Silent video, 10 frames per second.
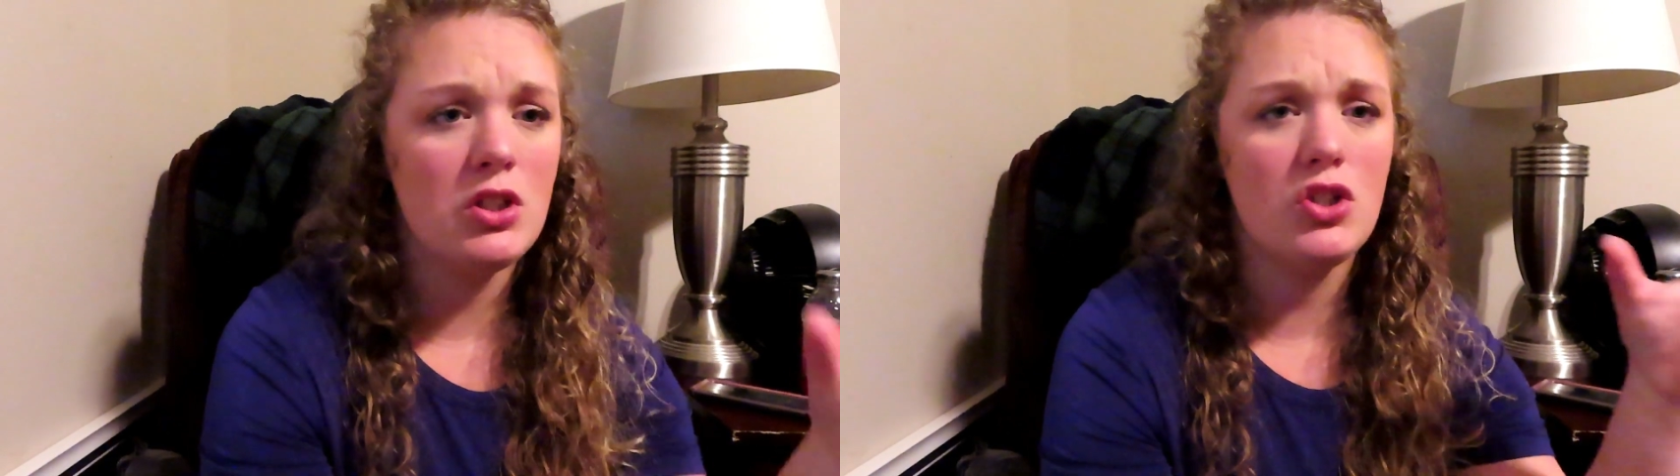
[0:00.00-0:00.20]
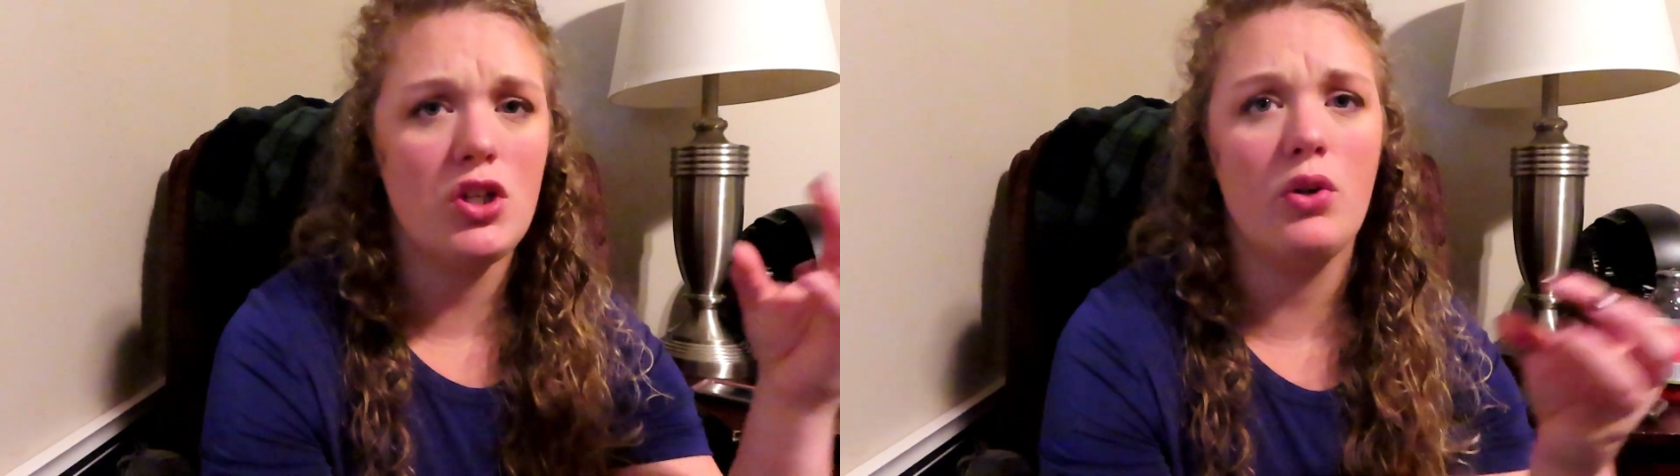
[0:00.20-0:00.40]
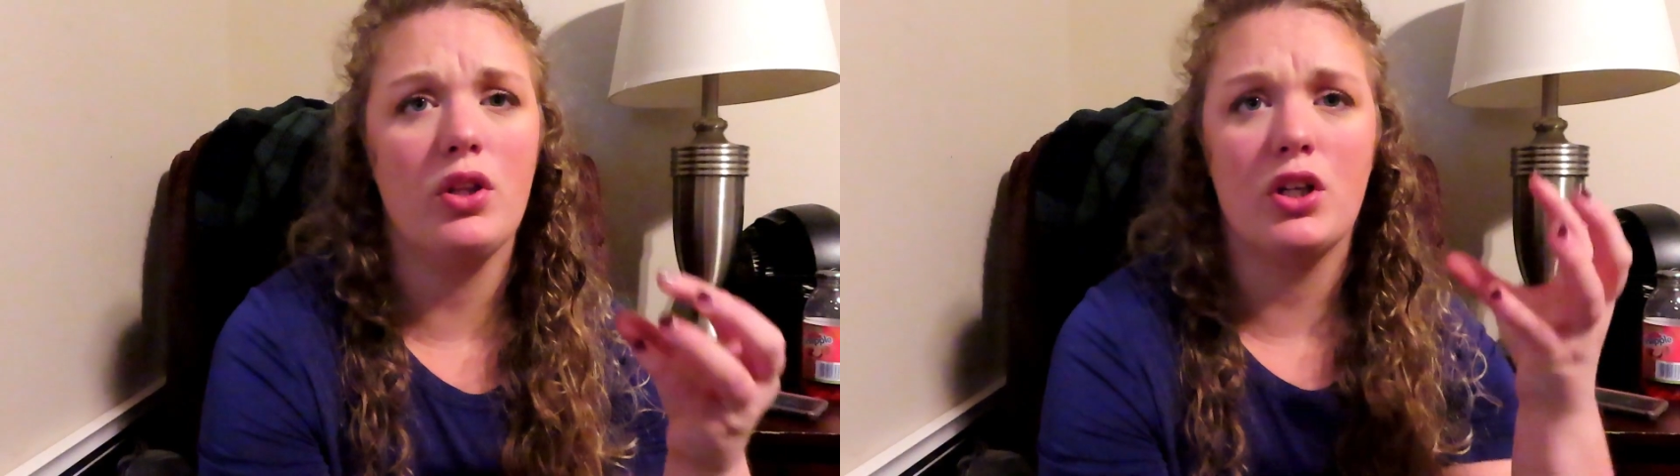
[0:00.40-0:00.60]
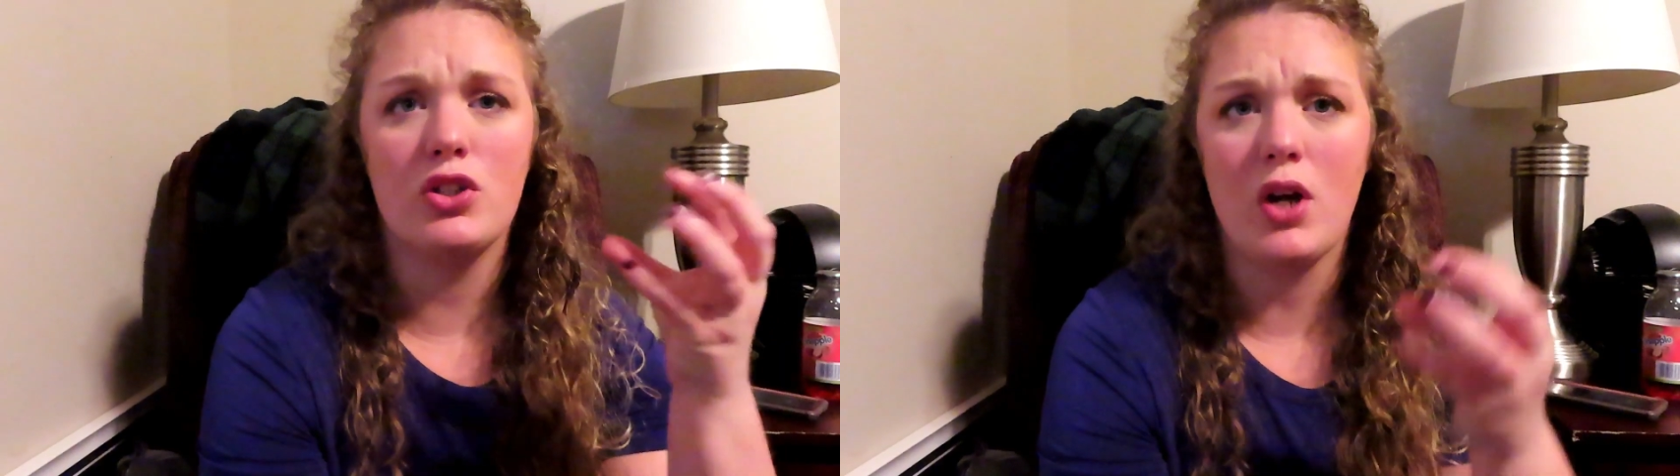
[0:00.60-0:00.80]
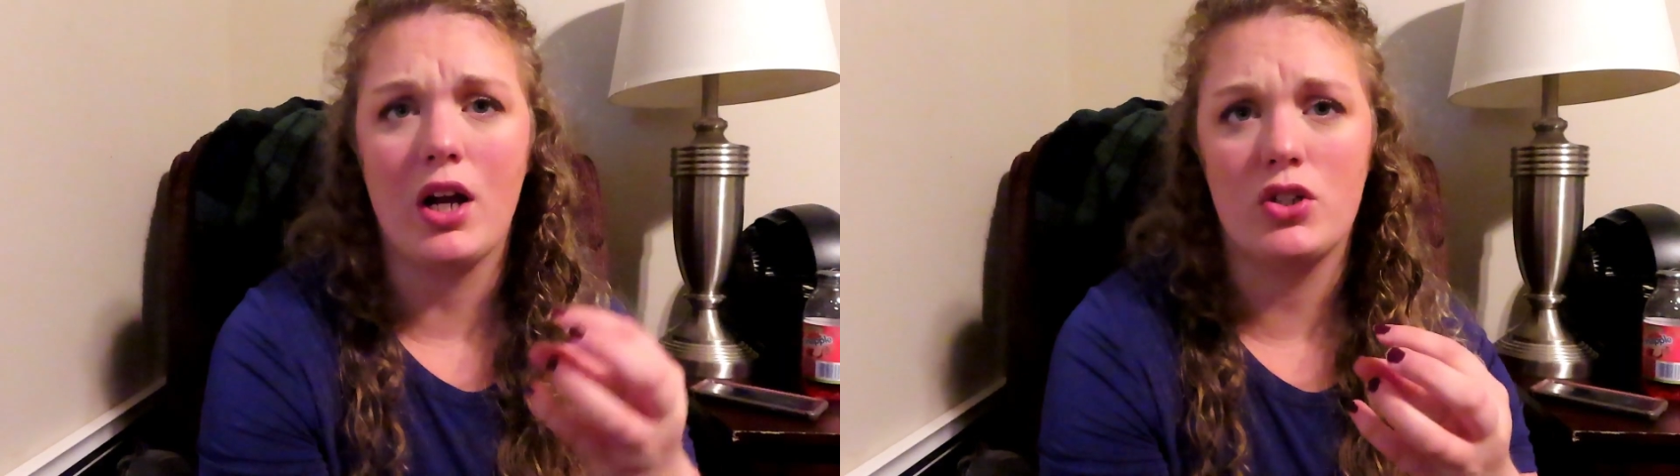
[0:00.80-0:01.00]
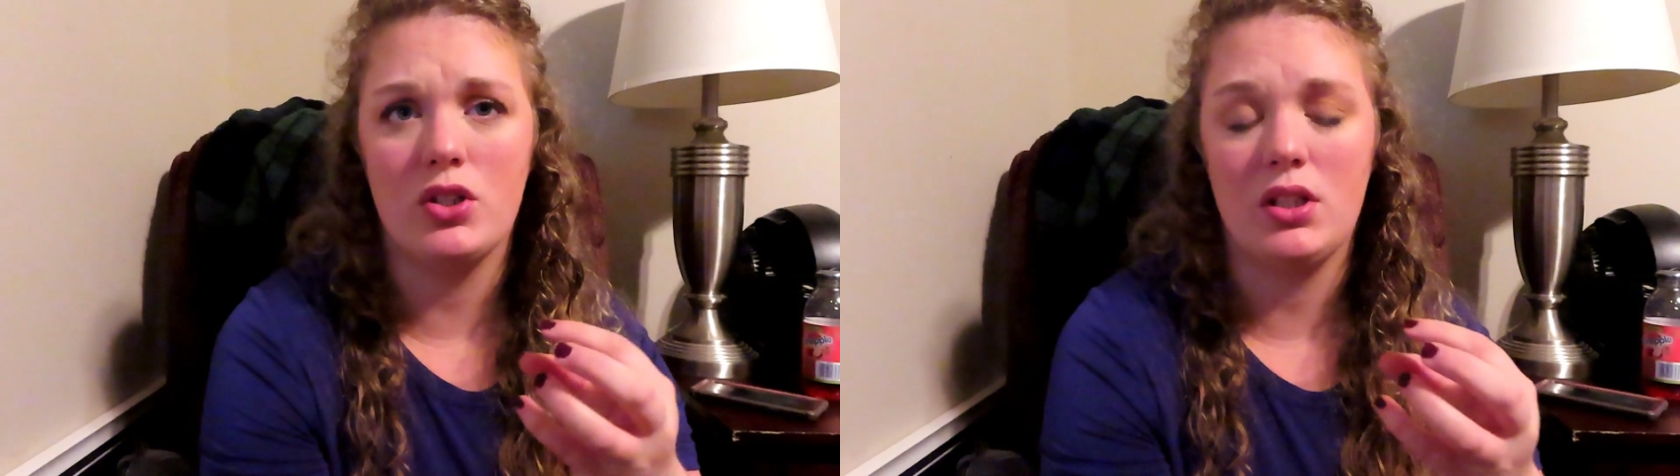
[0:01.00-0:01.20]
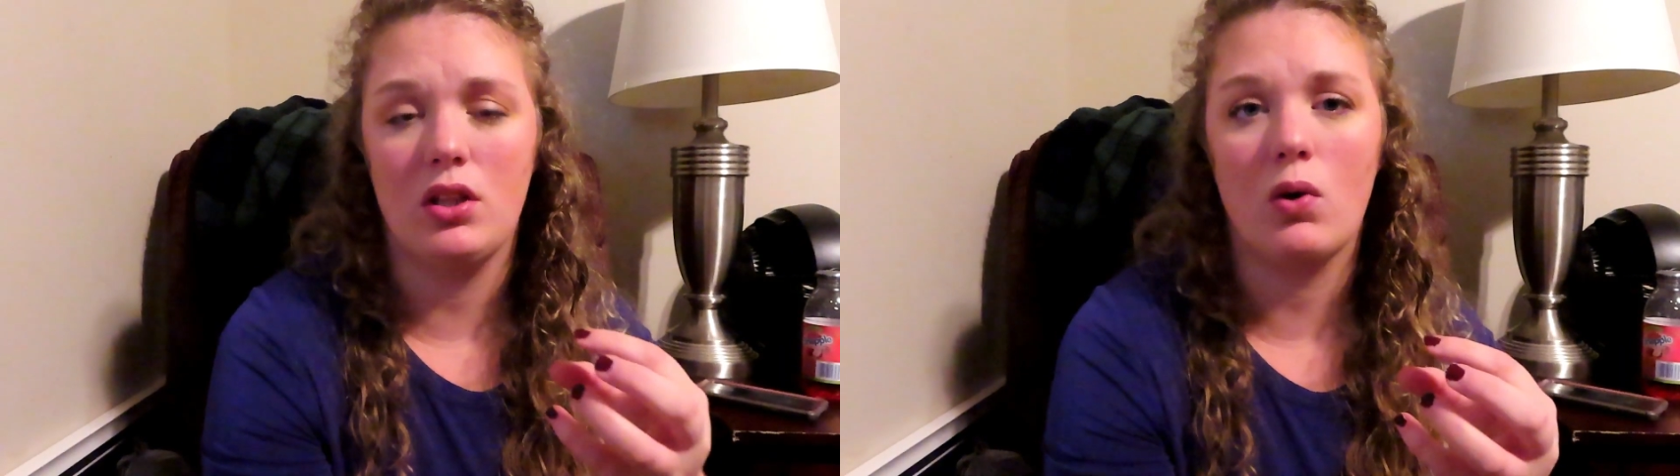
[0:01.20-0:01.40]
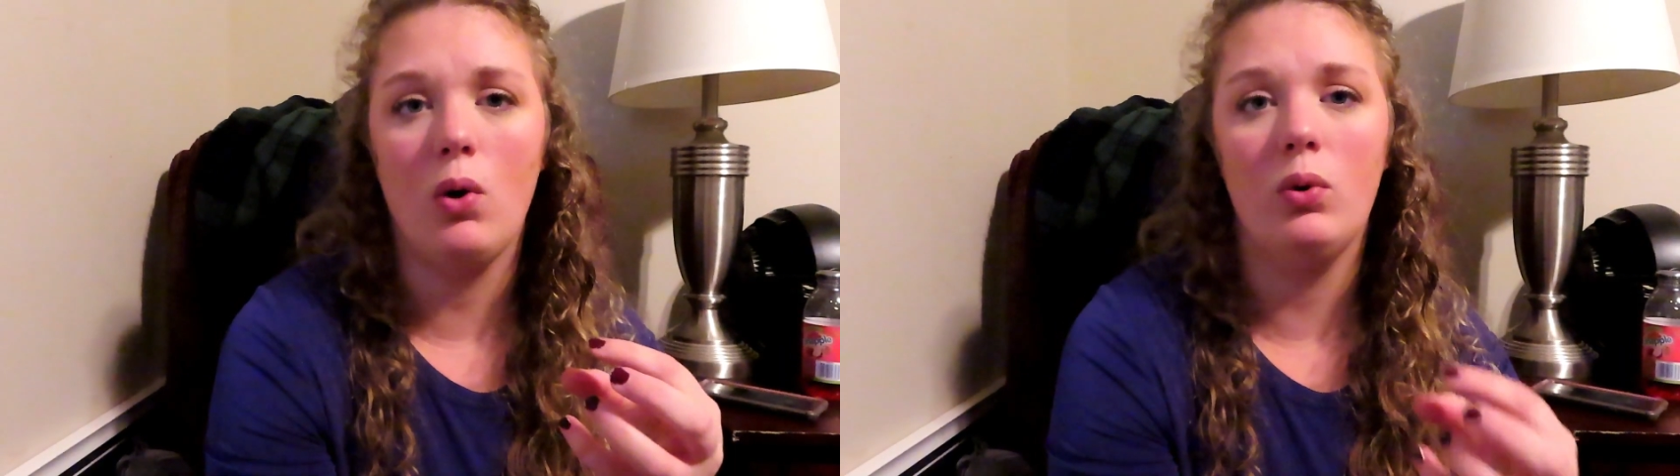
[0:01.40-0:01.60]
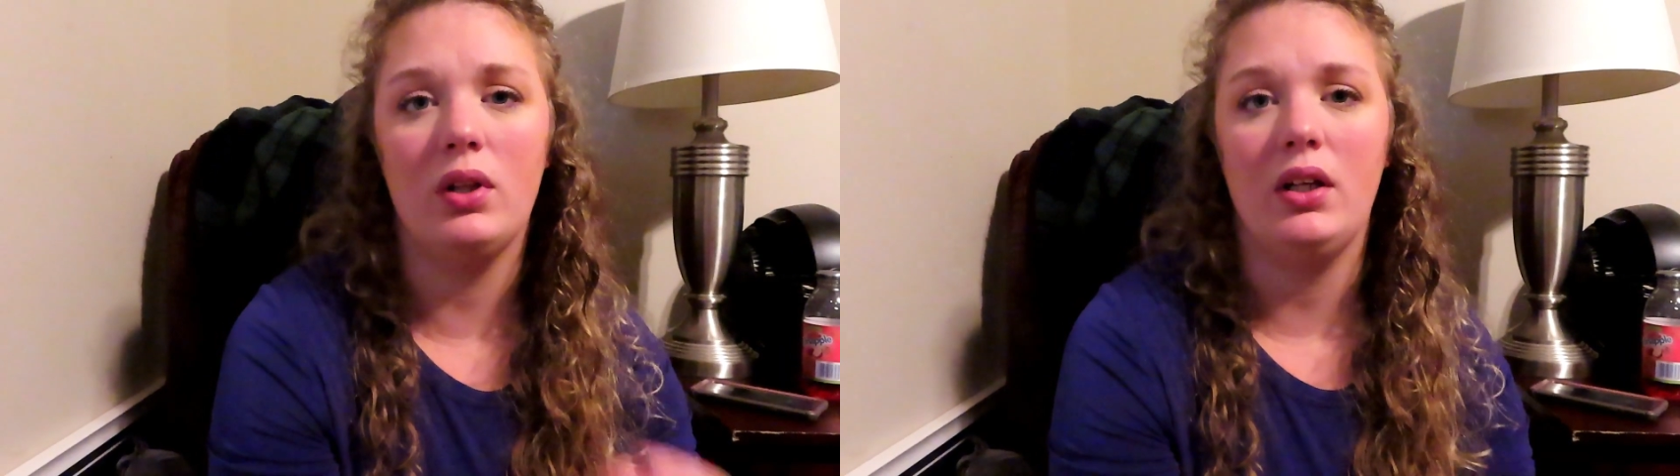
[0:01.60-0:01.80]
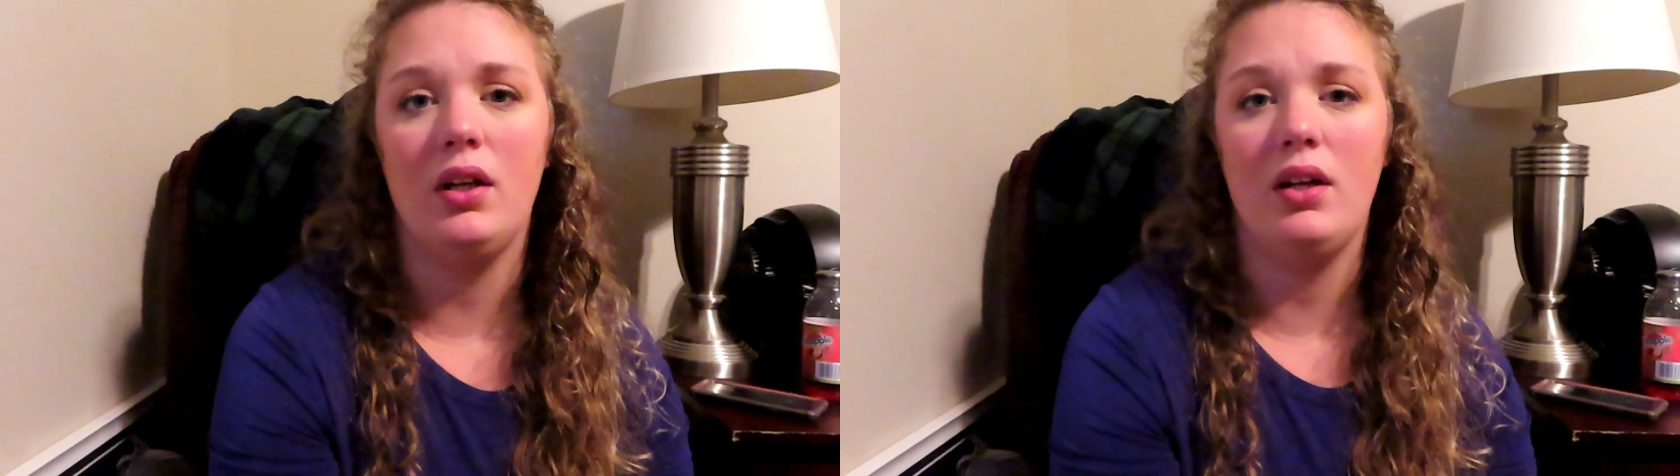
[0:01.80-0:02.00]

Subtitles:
show the contractions in the colon,